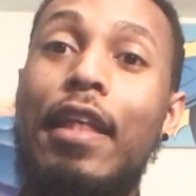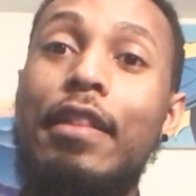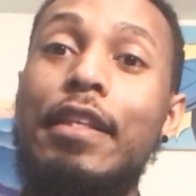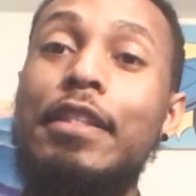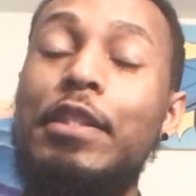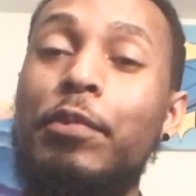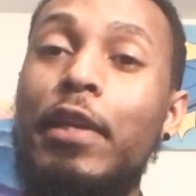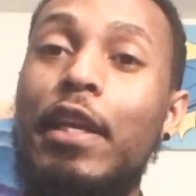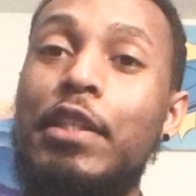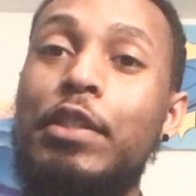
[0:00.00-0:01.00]
This is when
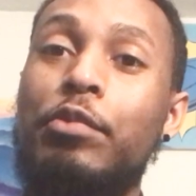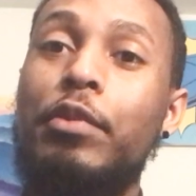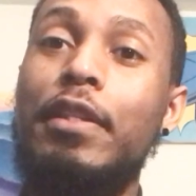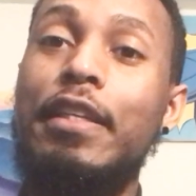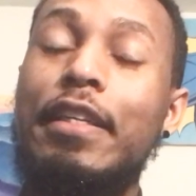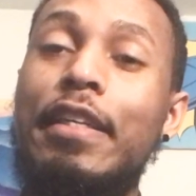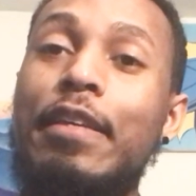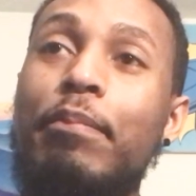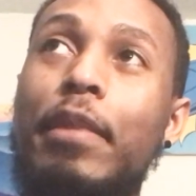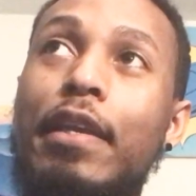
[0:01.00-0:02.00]
it gets really
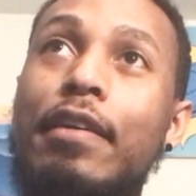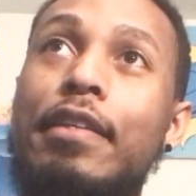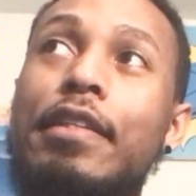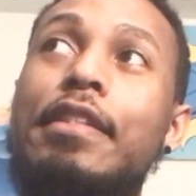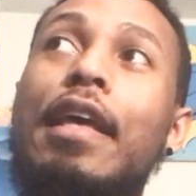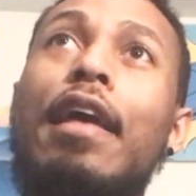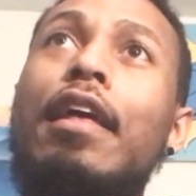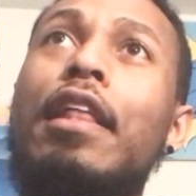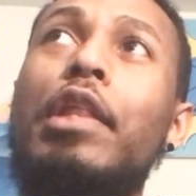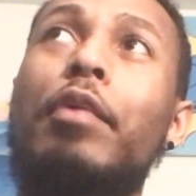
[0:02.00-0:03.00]
deep because
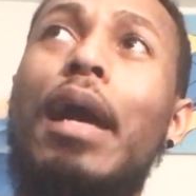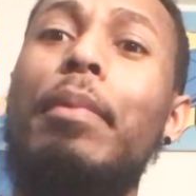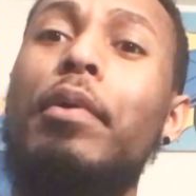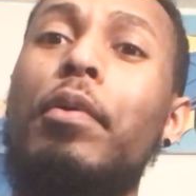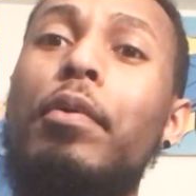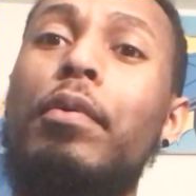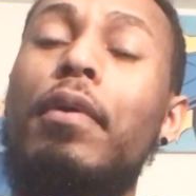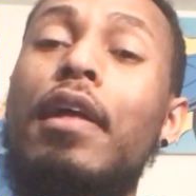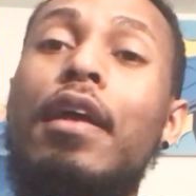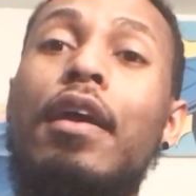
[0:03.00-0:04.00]
the rabbit hole
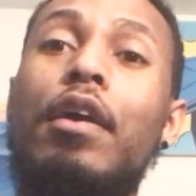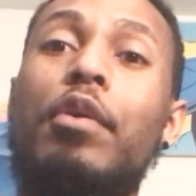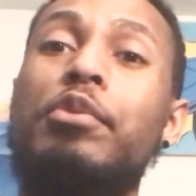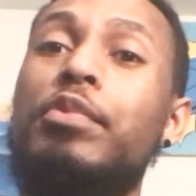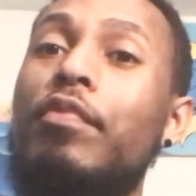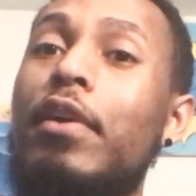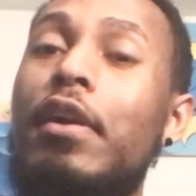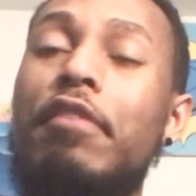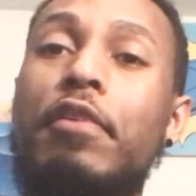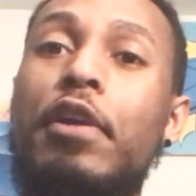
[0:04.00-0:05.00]
goes
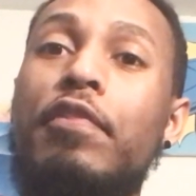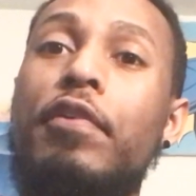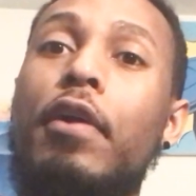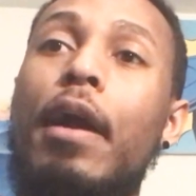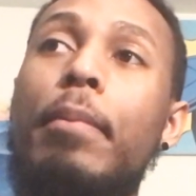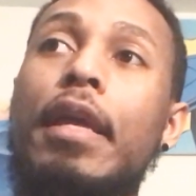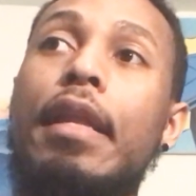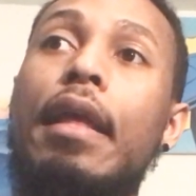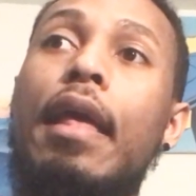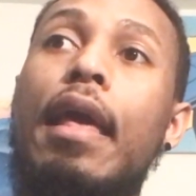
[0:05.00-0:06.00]
very far. I
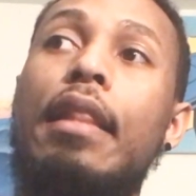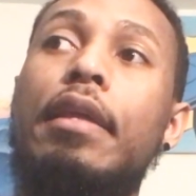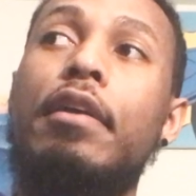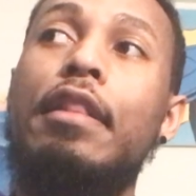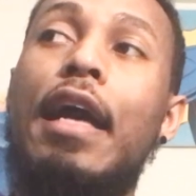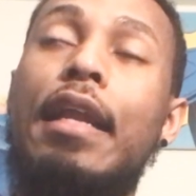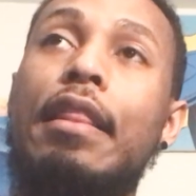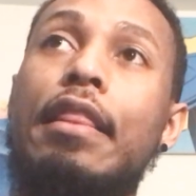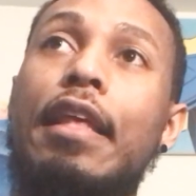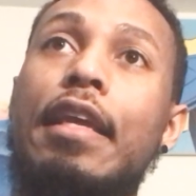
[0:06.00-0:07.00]
mean, there are a lot of
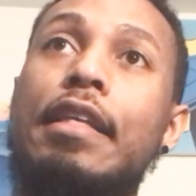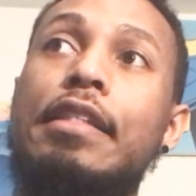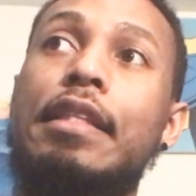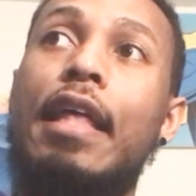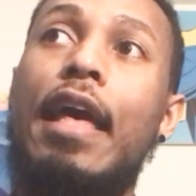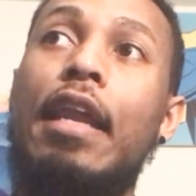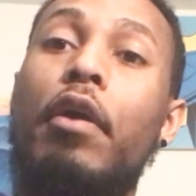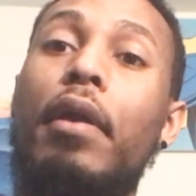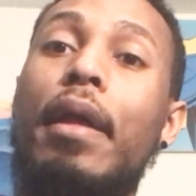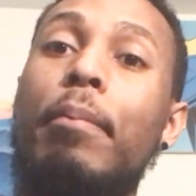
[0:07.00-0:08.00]
things that
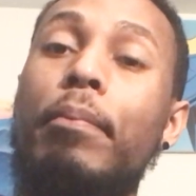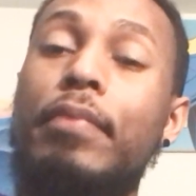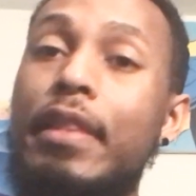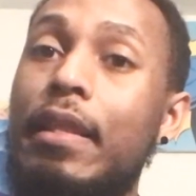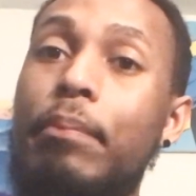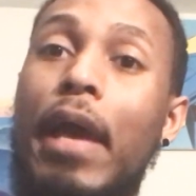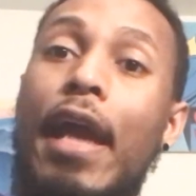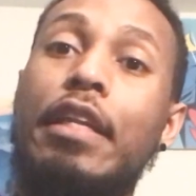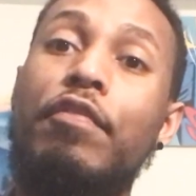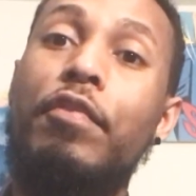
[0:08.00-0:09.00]
are
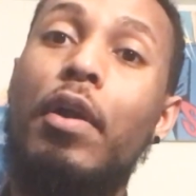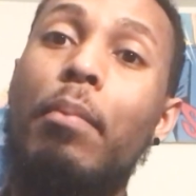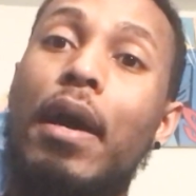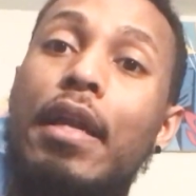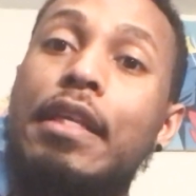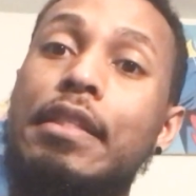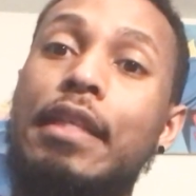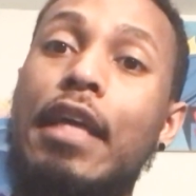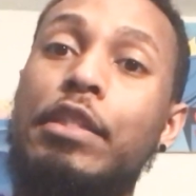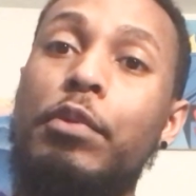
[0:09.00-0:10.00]
impacted for our bodies
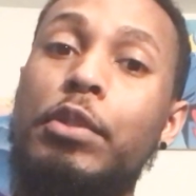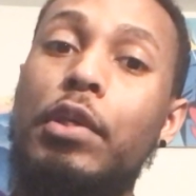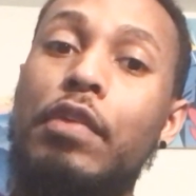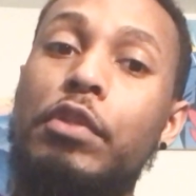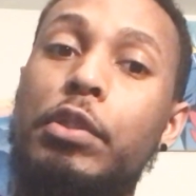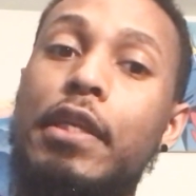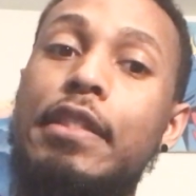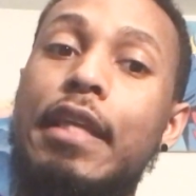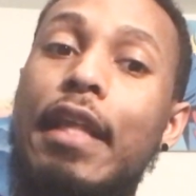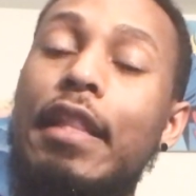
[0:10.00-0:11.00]
as a result of stress
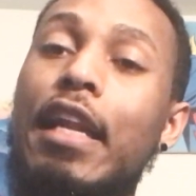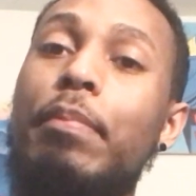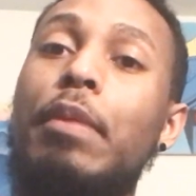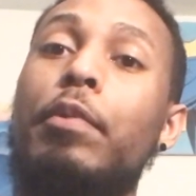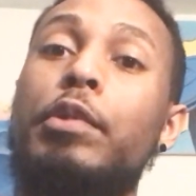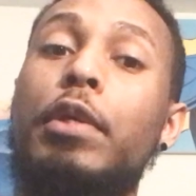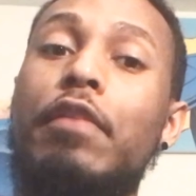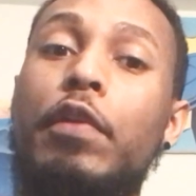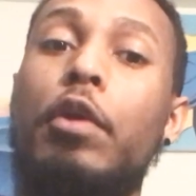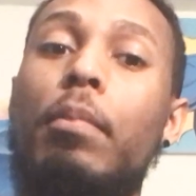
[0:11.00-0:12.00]
that a lot of people don't
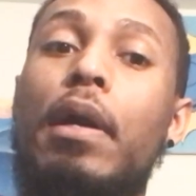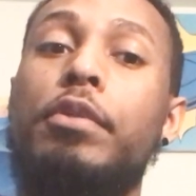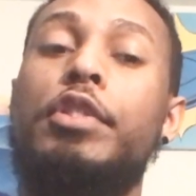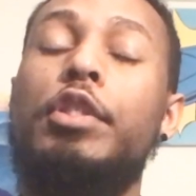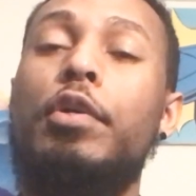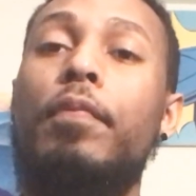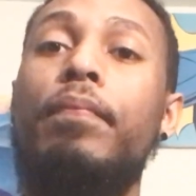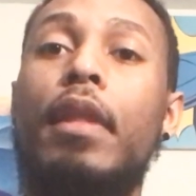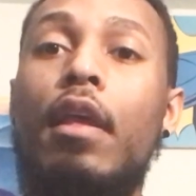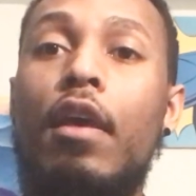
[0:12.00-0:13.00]
even know about. So,
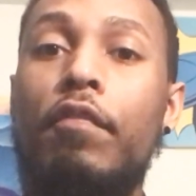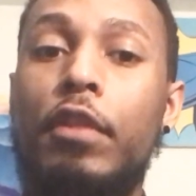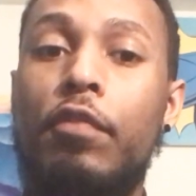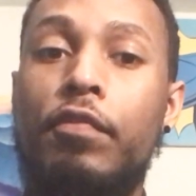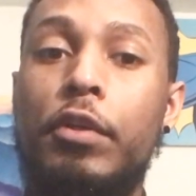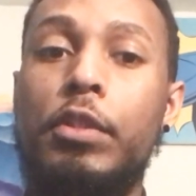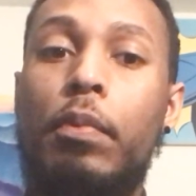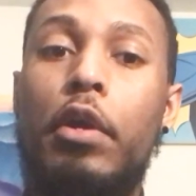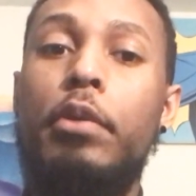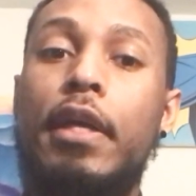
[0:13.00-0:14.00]
for the first
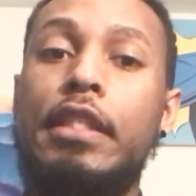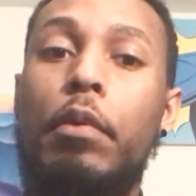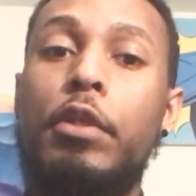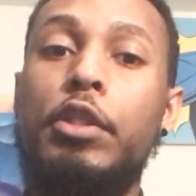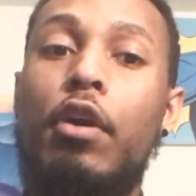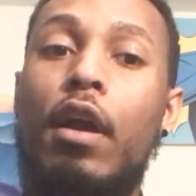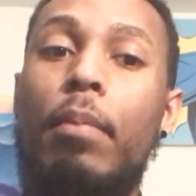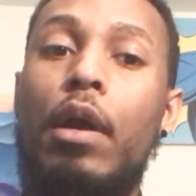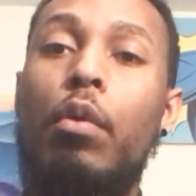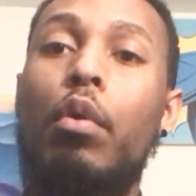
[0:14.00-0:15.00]
part, you guys, I want to talk
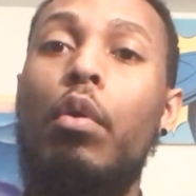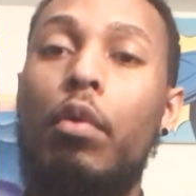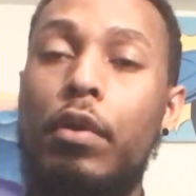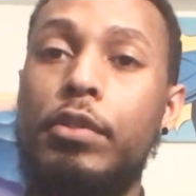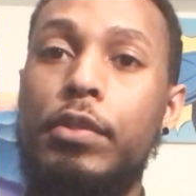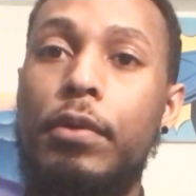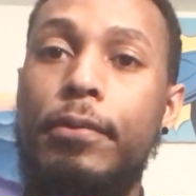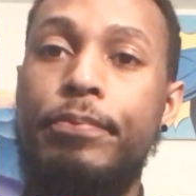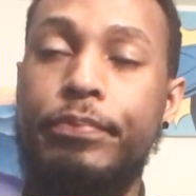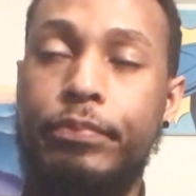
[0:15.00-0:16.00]
about cortisol.